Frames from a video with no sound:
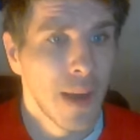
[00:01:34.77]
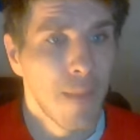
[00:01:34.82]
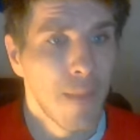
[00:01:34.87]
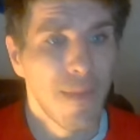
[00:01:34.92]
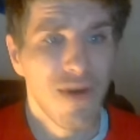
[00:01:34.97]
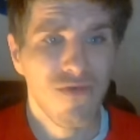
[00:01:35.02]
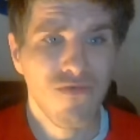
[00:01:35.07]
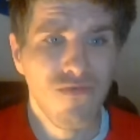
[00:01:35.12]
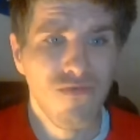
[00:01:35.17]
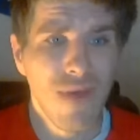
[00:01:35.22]

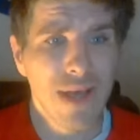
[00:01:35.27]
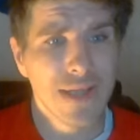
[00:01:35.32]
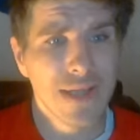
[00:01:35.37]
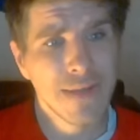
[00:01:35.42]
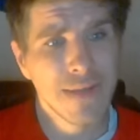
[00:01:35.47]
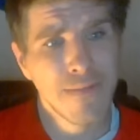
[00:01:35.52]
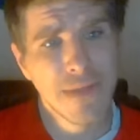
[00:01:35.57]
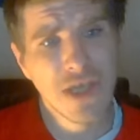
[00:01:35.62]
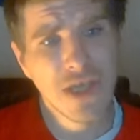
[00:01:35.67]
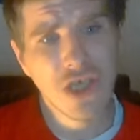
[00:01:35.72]
but
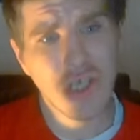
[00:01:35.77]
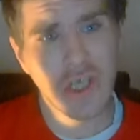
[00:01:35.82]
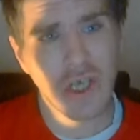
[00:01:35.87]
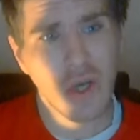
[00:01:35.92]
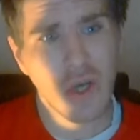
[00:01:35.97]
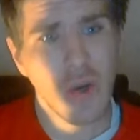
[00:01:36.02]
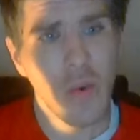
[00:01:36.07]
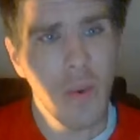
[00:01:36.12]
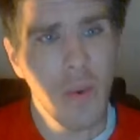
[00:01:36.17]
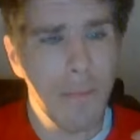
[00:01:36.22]
Wrexham missed
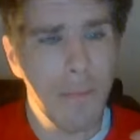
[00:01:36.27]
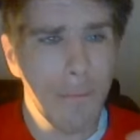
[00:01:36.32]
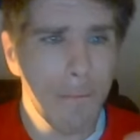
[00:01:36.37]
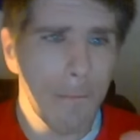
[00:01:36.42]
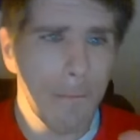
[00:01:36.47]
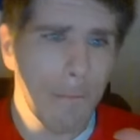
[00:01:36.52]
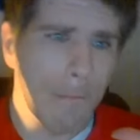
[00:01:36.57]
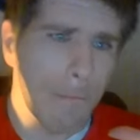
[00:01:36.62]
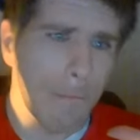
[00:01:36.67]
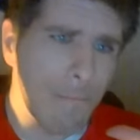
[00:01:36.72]
two
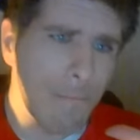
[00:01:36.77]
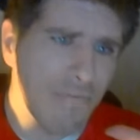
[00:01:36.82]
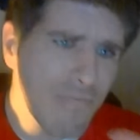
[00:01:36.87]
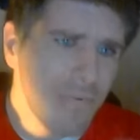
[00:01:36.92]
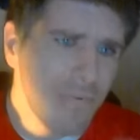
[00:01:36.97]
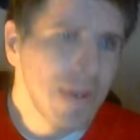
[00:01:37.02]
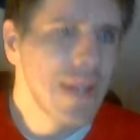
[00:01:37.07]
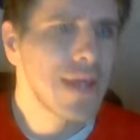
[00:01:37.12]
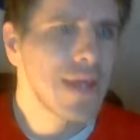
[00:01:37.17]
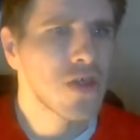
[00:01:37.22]

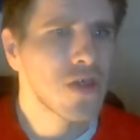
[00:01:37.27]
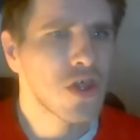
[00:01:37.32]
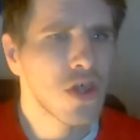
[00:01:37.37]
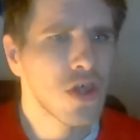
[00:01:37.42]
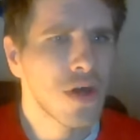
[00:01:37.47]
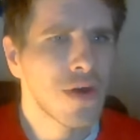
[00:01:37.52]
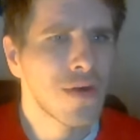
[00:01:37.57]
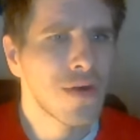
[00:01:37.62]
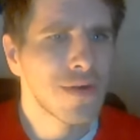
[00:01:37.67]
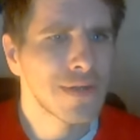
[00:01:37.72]
brilliant
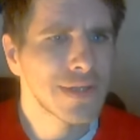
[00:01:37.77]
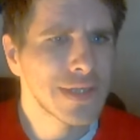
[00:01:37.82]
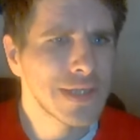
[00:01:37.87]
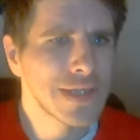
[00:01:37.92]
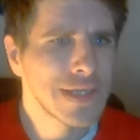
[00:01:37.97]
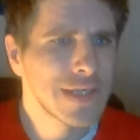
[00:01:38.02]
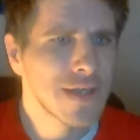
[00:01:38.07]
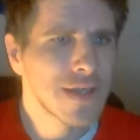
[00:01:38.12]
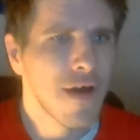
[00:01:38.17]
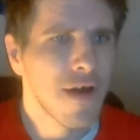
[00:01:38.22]

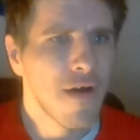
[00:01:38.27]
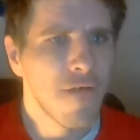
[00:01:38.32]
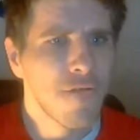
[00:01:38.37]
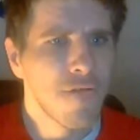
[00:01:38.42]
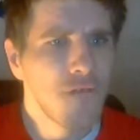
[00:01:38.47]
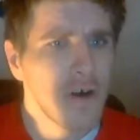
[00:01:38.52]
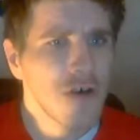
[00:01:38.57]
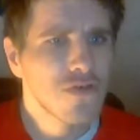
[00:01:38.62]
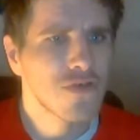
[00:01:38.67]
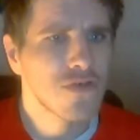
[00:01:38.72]
chances.
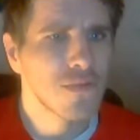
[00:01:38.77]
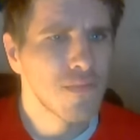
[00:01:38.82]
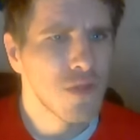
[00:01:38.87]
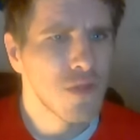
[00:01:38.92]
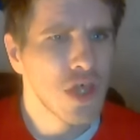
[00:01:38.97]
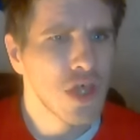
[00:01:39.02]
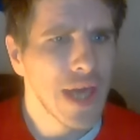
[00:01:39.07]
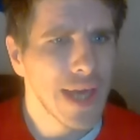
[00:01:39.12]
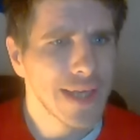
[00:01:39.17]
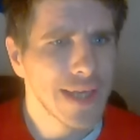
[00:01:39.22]
First from
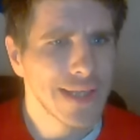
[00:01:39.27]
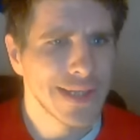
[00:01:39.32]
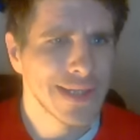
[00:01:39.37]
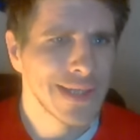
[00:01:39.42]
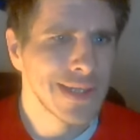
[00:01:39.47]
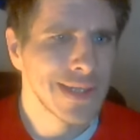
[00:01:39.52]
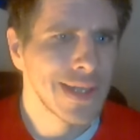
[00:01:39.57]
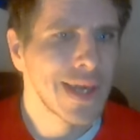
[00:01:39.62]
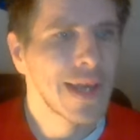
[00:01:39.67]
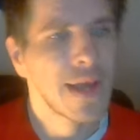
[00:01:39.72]

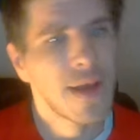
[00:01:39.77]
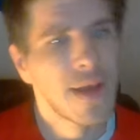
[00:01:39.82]
Jackson,